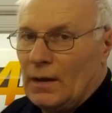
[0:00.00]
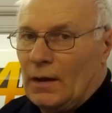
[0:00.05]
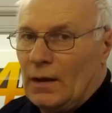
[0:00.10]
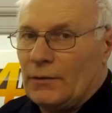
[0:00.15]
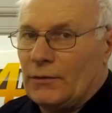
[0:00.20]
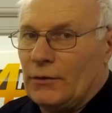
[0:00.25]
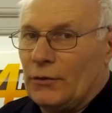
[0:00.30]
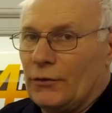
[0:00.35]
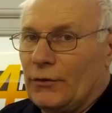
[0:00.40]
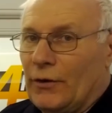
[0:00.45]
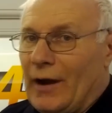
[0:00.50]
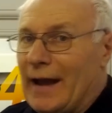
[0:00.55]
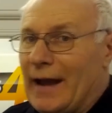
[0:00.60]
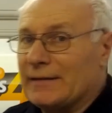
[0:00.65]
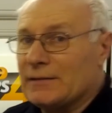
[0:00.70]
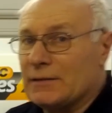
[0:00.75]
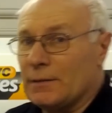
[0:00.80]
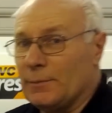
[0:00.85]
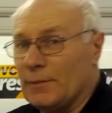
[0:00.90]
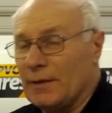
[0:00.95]
The other
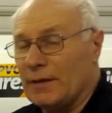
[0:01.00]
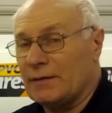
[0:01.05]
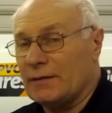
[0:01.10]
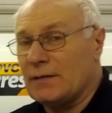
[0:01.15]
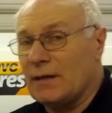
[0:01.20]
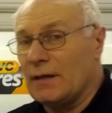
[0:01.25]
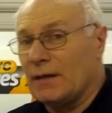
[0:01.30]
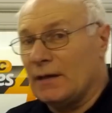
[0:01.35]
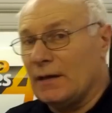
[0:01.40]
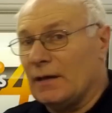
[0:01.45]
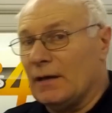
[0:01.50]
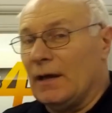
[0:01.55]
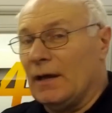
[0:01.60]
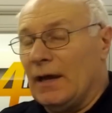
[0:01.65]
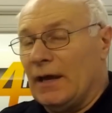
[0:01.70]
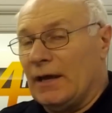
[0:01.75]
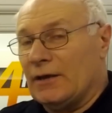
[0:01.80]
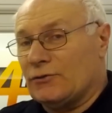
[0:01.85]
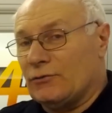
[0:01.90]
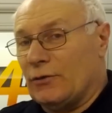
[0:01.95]
item that
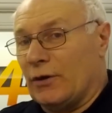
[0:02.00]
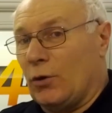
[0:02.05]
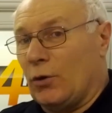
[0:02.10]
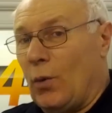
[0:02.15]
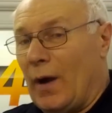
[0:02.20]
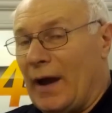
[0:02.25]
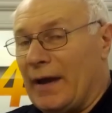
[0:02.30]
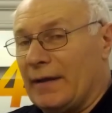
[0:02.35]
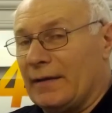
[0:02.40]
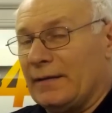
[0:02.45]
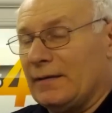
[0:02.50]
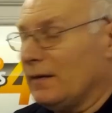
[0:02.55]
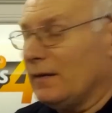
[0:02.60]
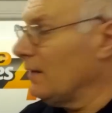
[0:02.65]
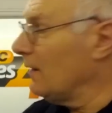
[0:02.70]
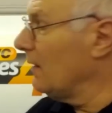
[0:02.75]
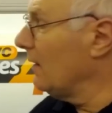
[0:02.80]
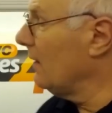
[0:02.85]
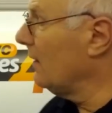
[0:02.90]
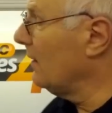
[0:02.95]
is required
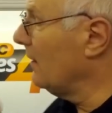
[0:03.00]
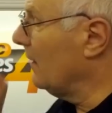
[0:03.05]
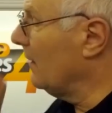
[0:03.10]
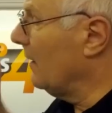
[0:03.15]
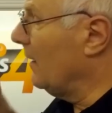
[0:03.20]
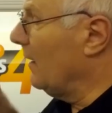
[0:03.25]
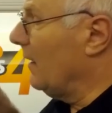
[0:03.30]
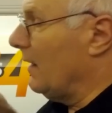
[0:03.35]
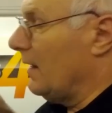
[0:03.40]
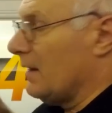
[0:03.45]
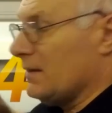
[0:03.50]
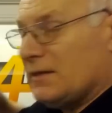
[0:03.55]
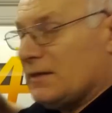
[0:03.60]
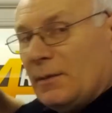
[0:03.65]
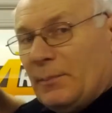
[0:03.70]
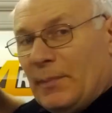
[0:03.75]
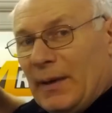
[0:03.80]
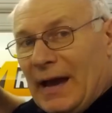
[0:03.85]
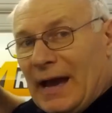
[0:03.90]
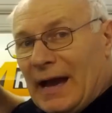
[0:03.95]
is
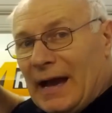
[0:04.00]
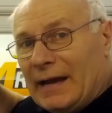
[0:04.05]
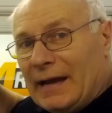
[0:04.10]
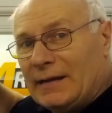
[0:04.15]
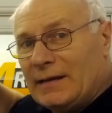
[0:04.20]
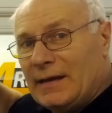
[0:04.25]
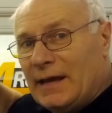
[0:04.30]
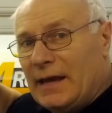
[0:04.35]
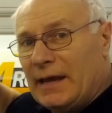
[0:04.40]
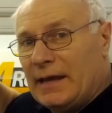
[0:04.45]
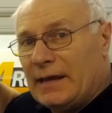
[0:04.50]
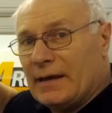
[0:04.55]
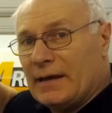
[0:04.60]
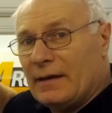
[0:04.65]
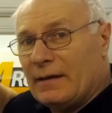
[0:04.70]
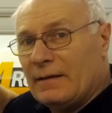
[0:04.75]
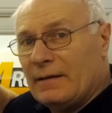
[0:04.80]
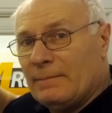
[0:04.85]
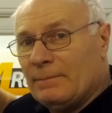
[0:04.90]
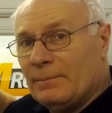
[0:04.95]
that behind
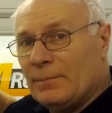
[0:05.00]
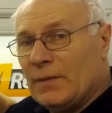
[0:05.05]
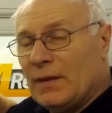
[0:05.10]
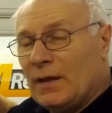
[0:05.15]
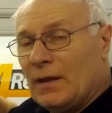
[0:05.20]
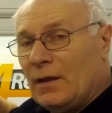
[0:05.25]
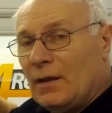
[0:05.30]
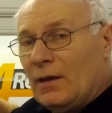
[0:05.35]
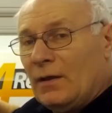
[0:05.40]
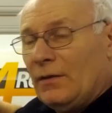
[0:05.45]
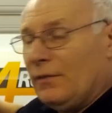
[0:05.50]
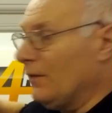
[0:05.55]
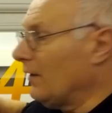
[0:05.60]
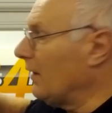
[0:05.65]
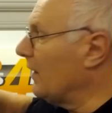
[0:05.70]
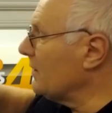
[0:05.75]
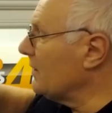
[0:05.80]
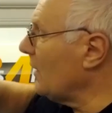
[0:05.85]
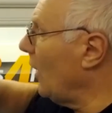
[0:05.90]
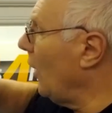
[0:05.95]
here there is a